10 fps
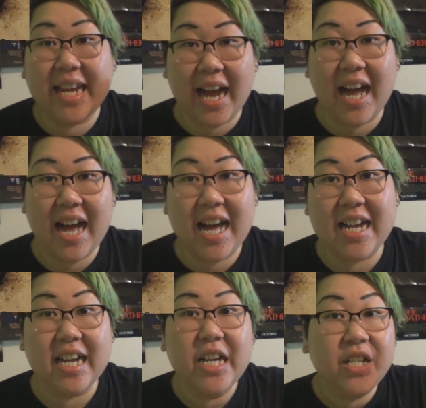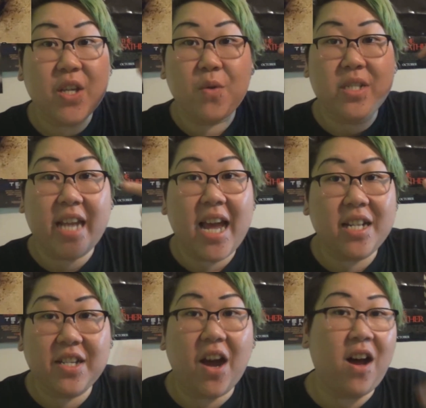god. So
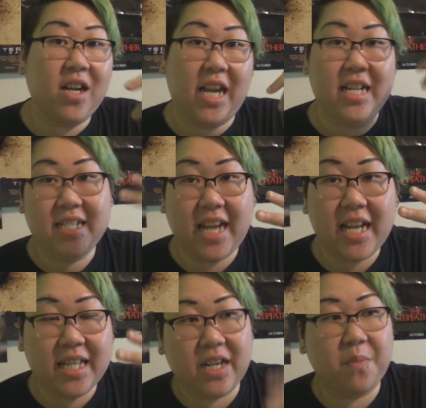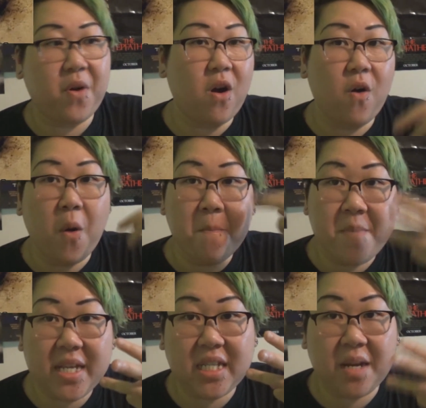dead dog, dead little bro,
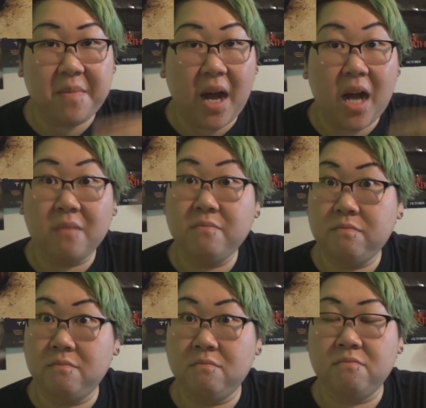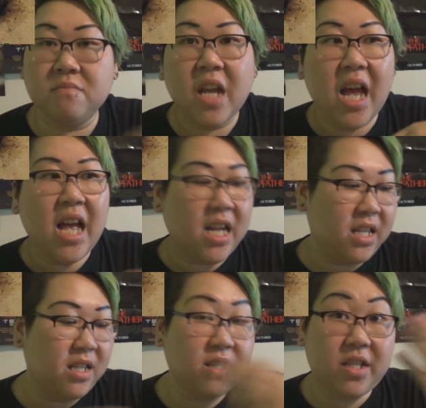missing mom,
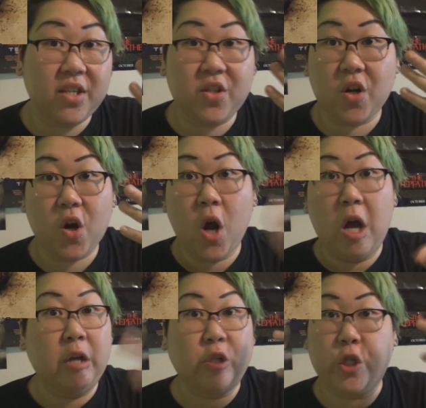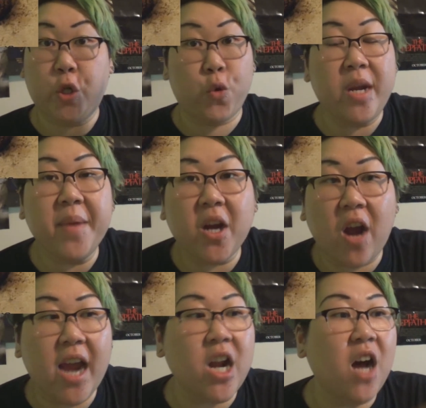sister screaming
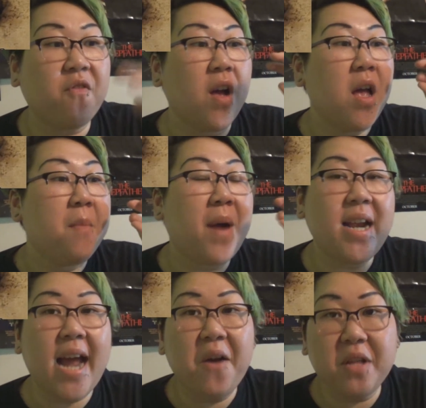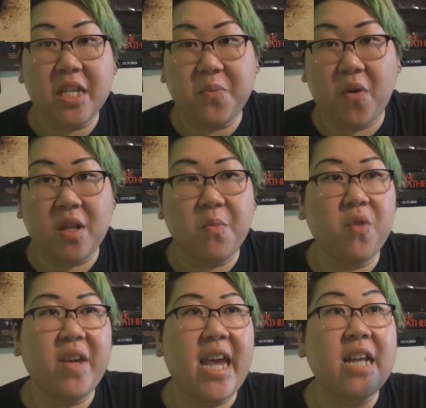her head off. By now, at this point in the
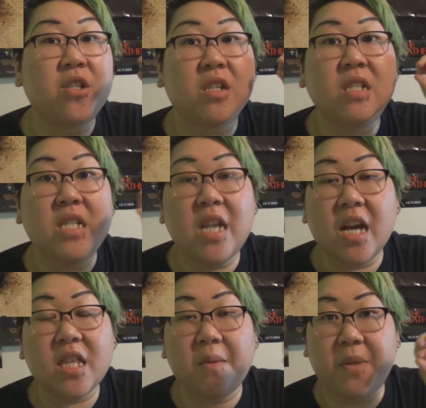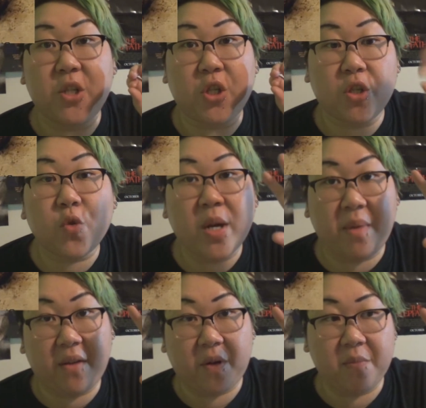movie, it's just nothing but
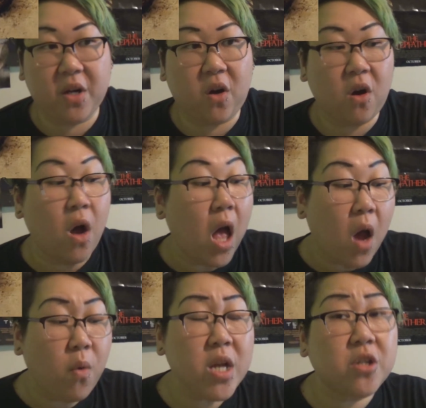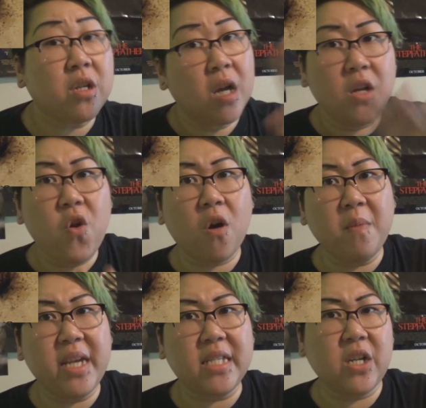screaming from the girl, which
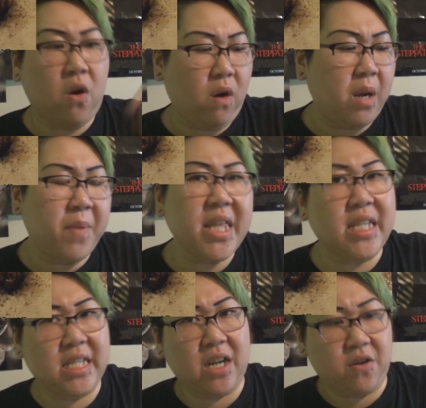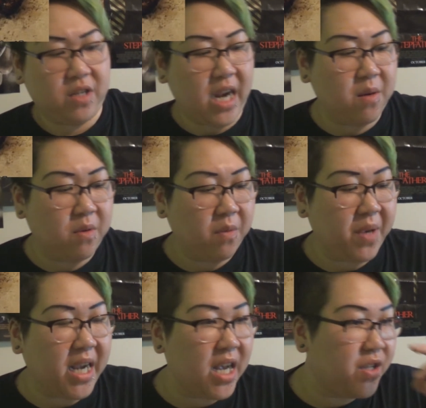normally is annoying, but this is understandable
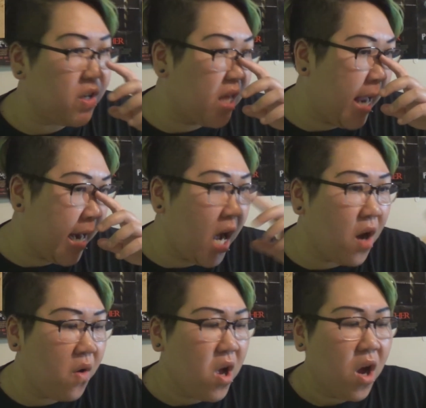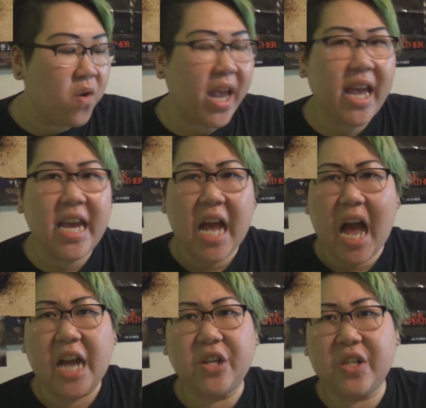because you're like, oh, okay,
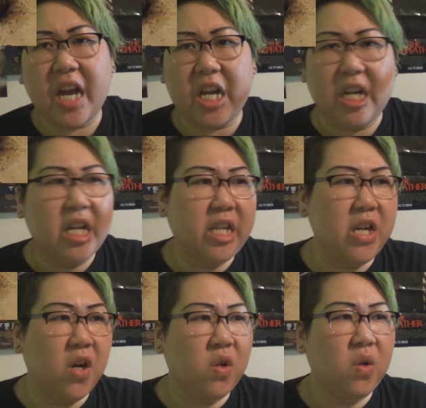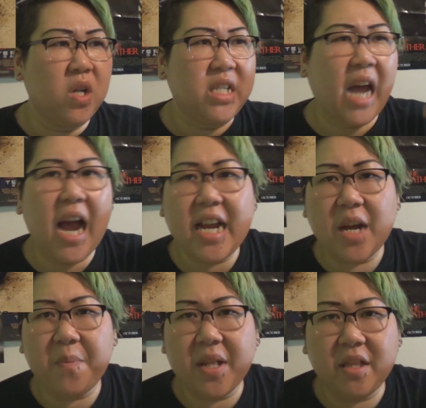I just got, tied
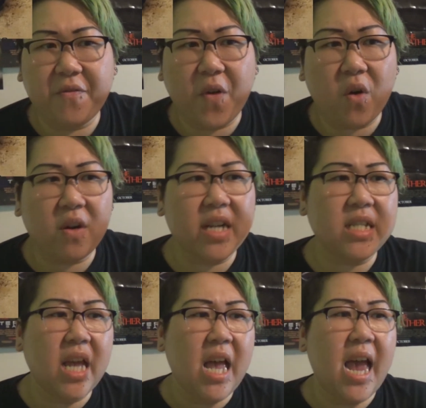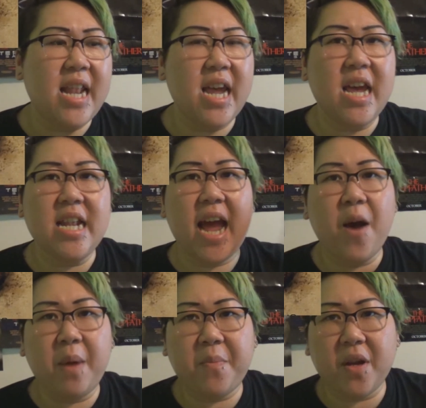up in the forest, and then
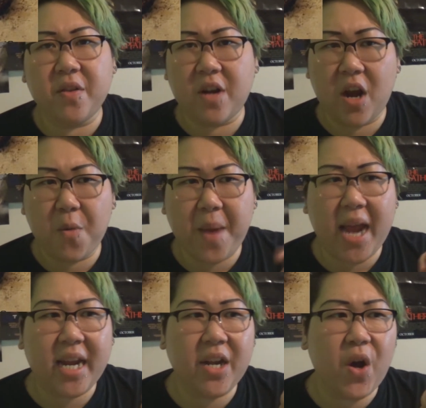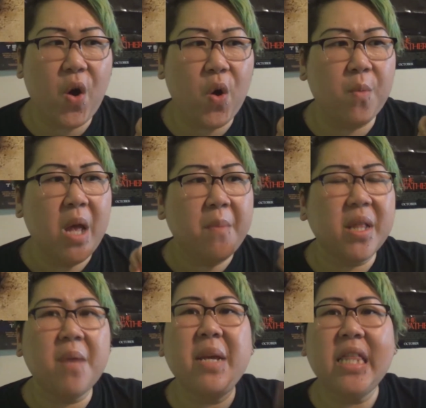now my brother and I are back at home, but
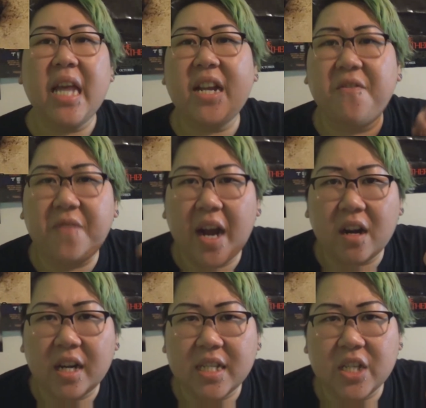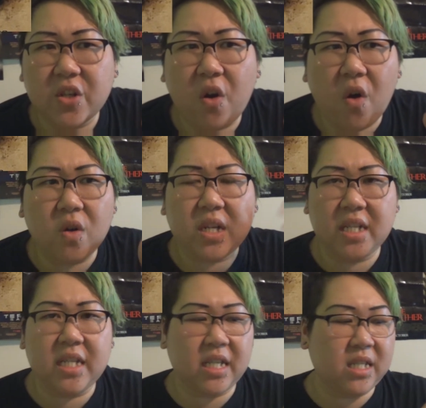let me light a fire because it's cold,
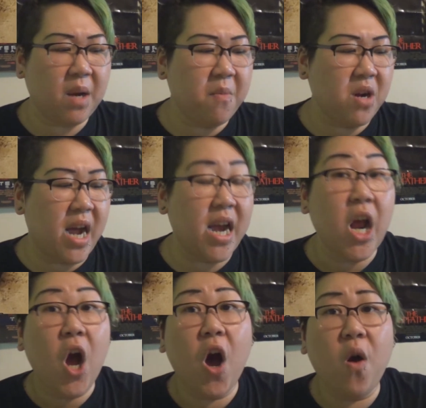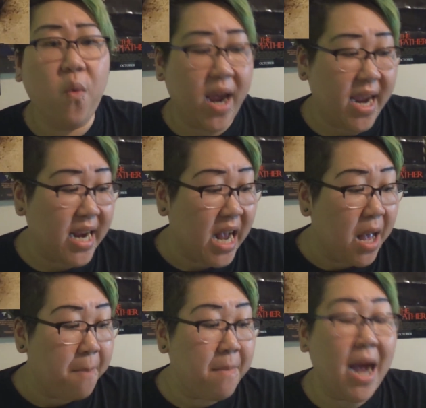because it's a summer night. Oh wait,
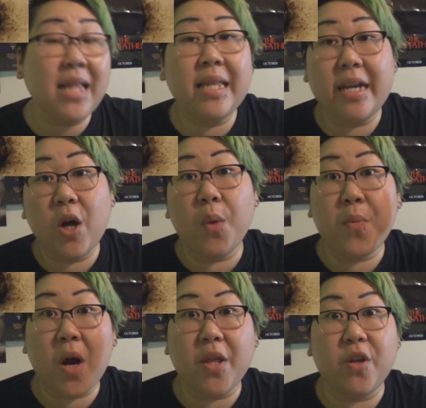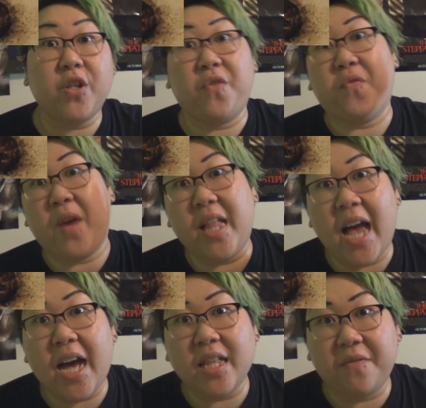my little brother just fell
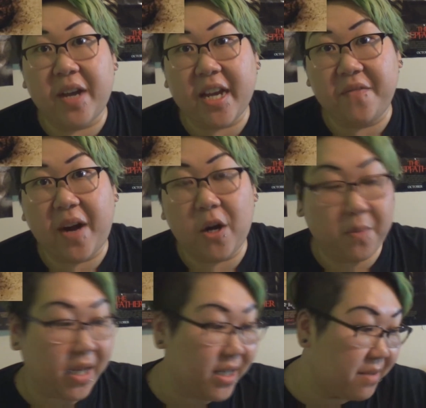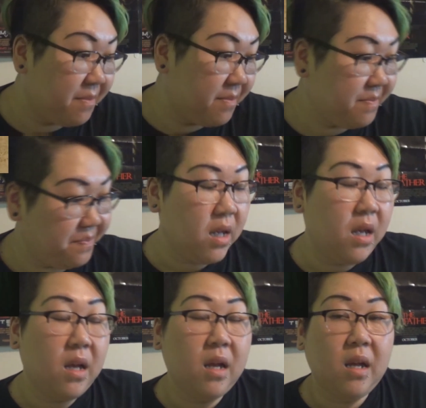out of the fucking fireplace.
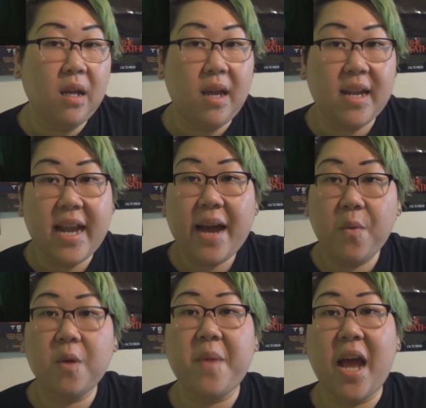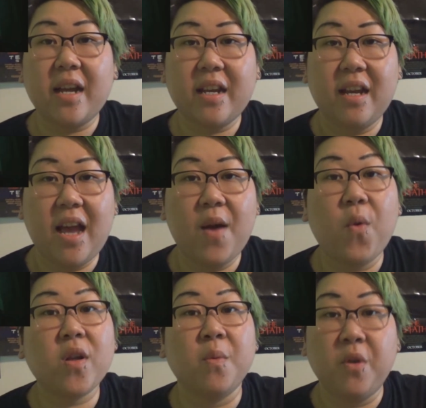And now we're back at
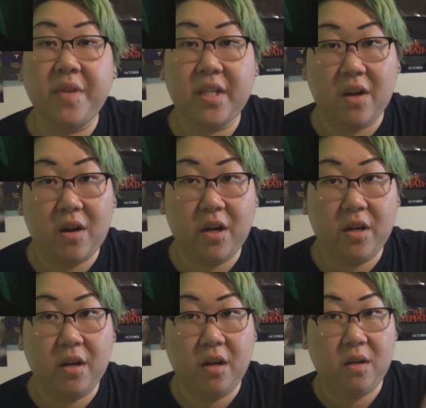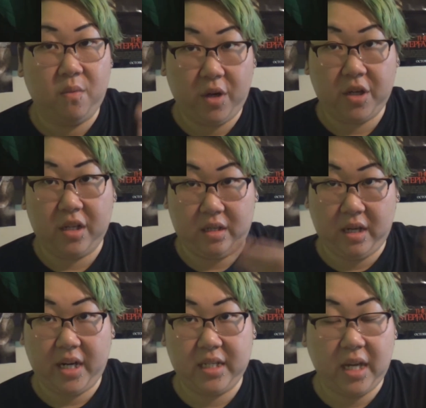where the movie started, which is,
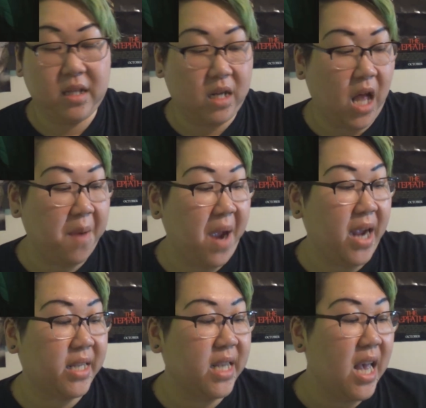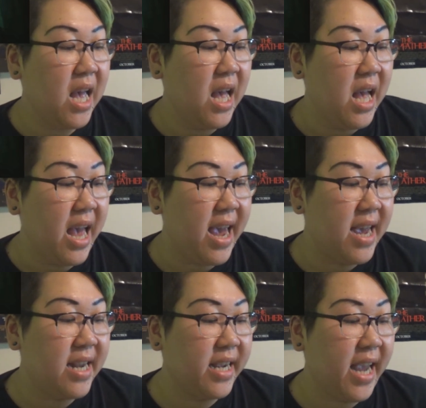like I said, the climax.
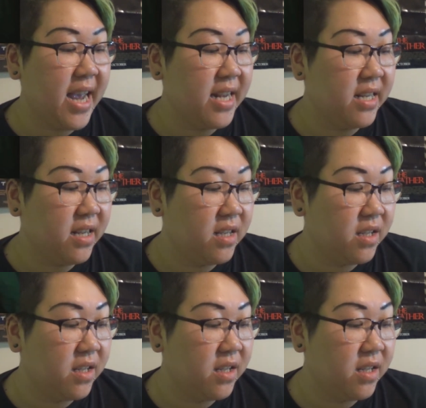And again,